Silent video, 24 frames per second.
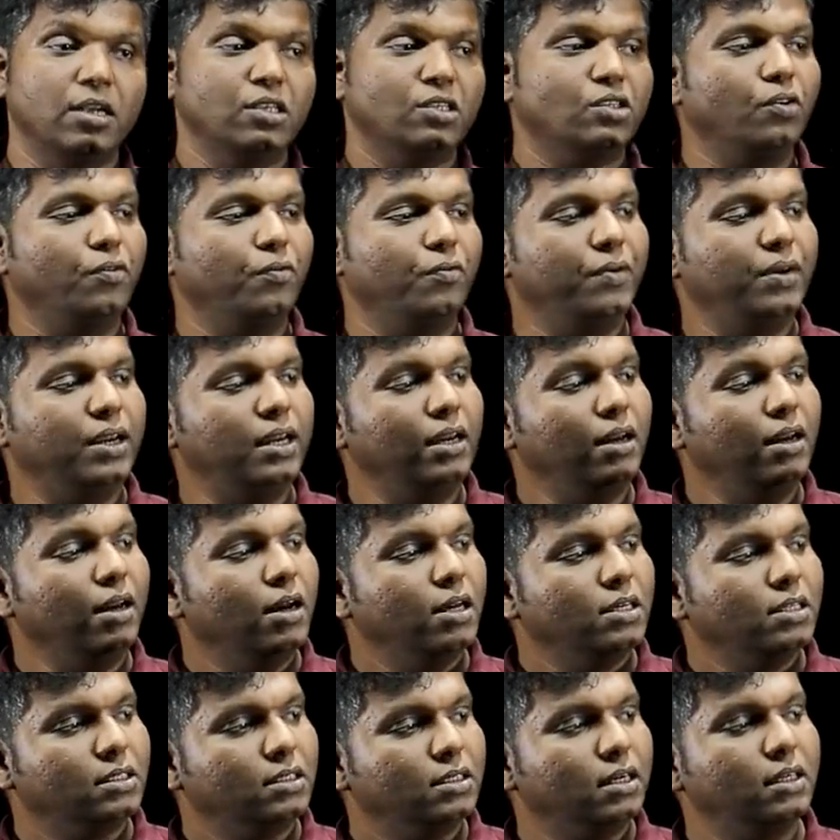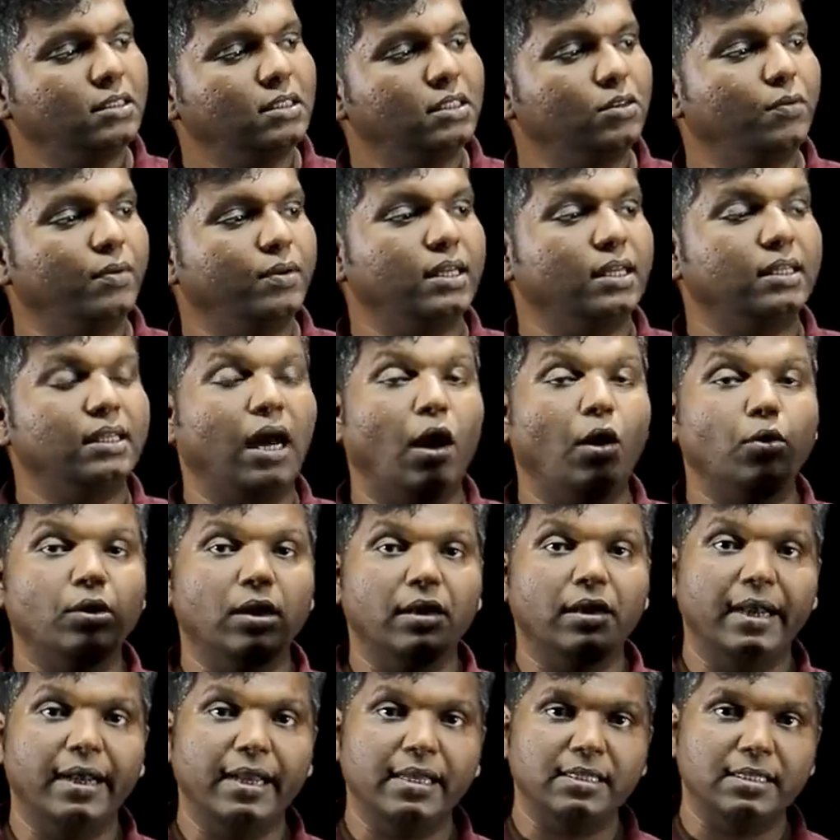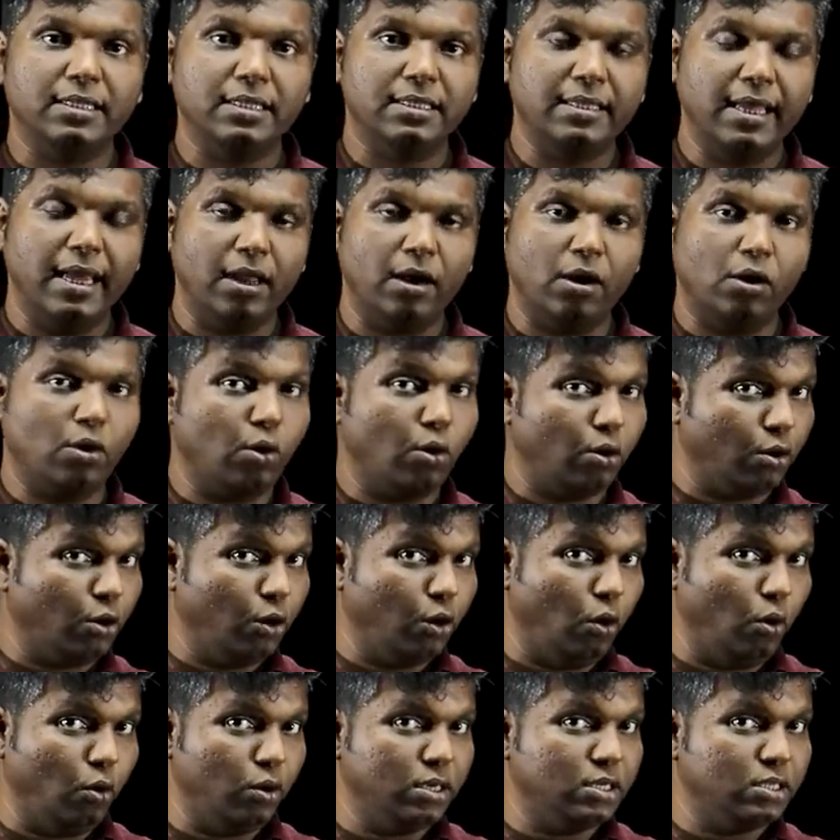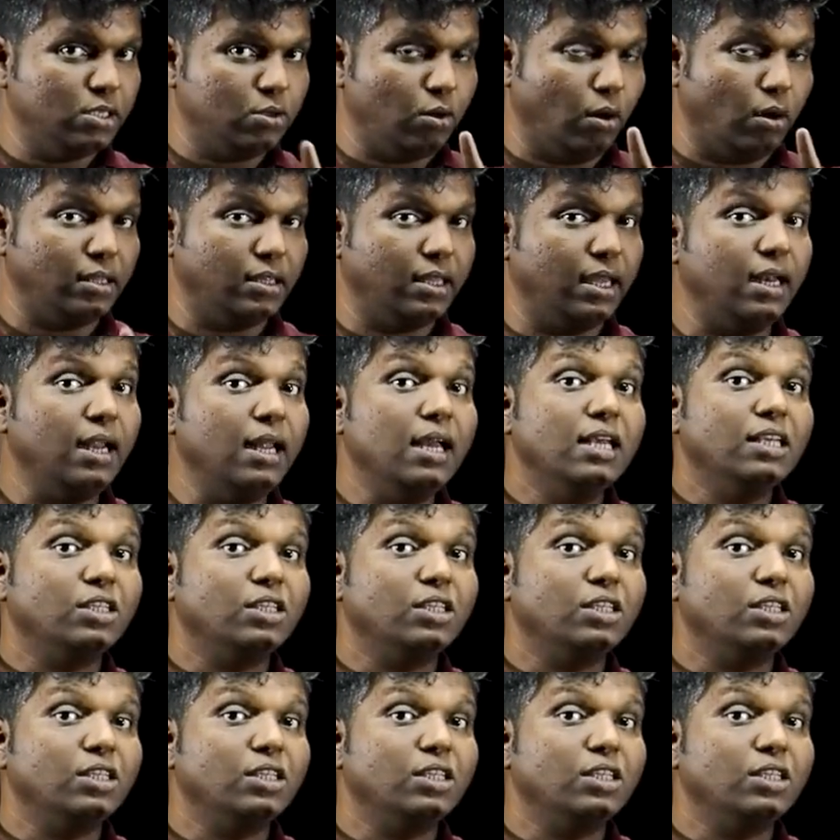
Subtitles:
So we searched whether the outer radius is there or not. No, it's not there.